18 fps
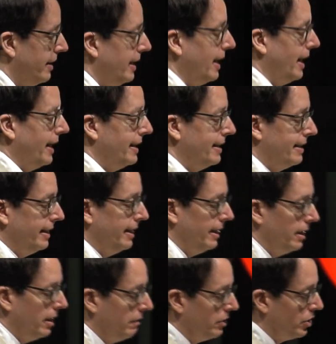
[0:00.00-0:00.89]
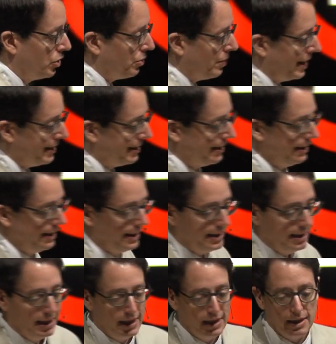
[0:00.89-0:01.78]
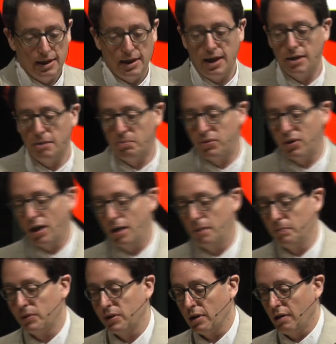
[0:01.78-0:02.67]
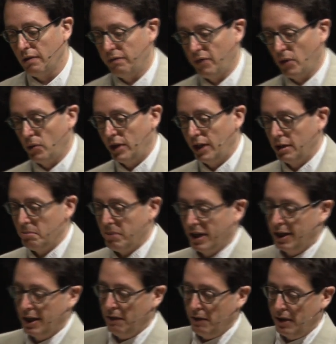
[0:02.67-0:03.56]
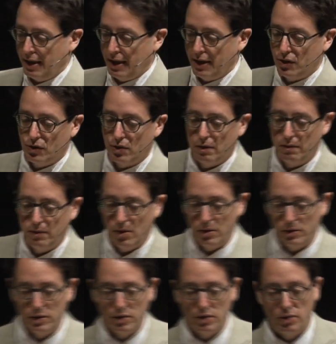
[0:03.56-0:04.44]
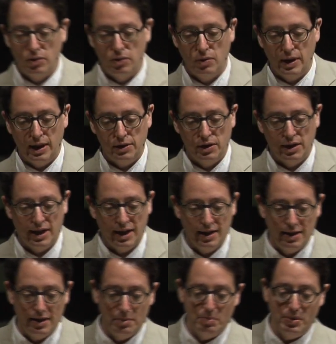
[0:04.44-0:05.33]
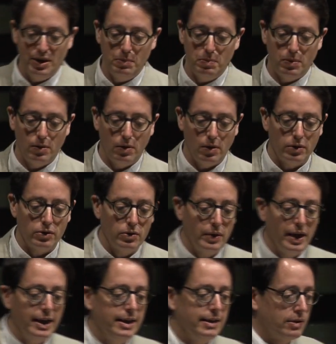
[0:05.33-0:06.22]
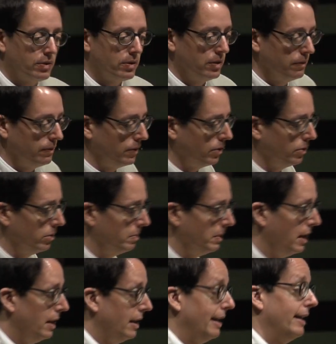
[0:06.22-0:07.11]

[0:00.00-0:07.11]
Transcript: the idea of addressing uh, the problems of voting by giving extra votes to educated people or to any sort of group,